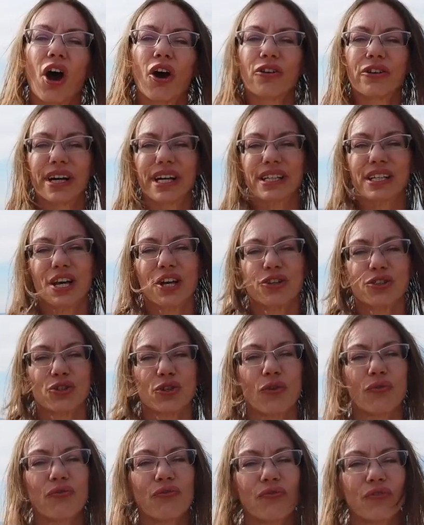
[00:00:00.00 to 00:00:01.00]
All right,
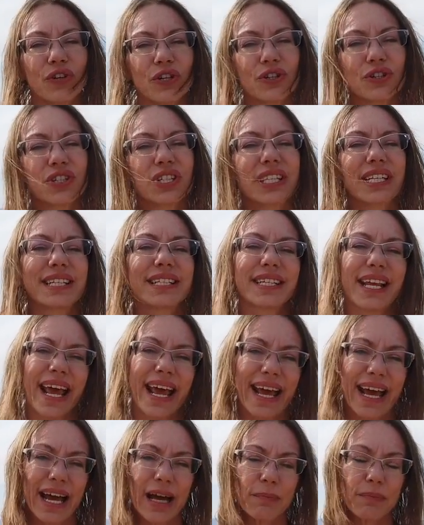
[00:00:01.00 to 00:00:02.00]
so first is
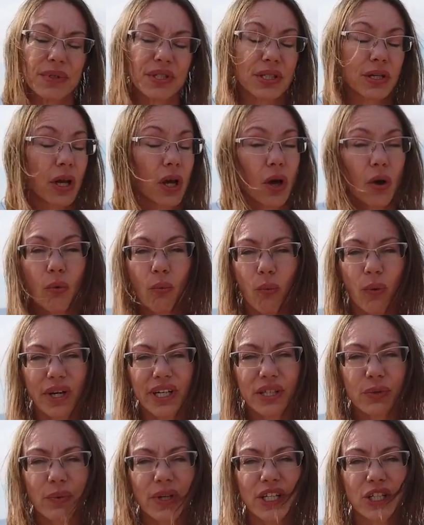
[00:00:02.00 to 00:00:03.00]
apps what
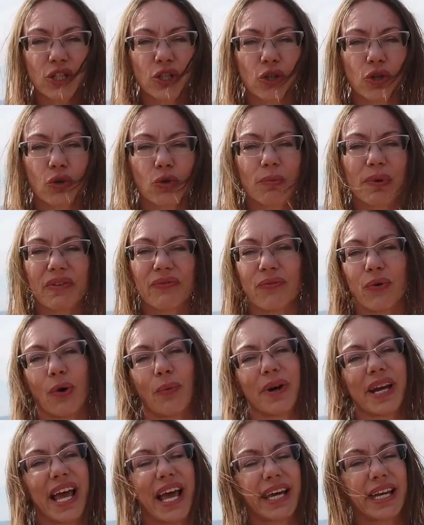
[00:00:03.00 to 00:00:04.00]
did we do before
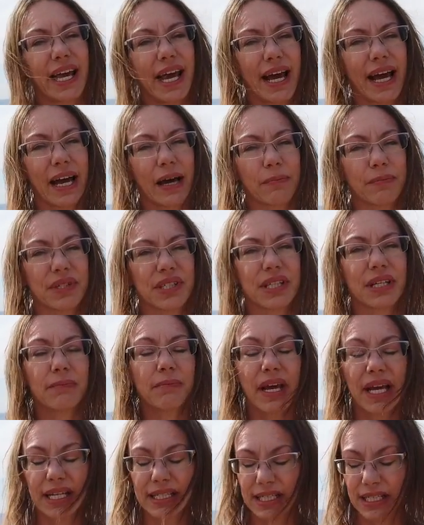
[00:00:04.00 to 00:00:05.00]
we had apps? It
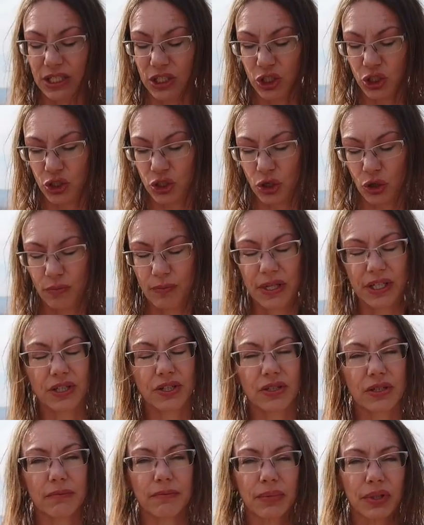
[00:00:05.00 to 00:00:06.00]
makes it so
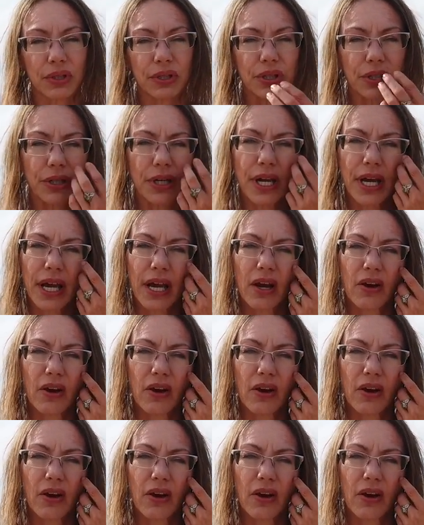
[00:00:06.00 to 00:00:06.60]
much simpler.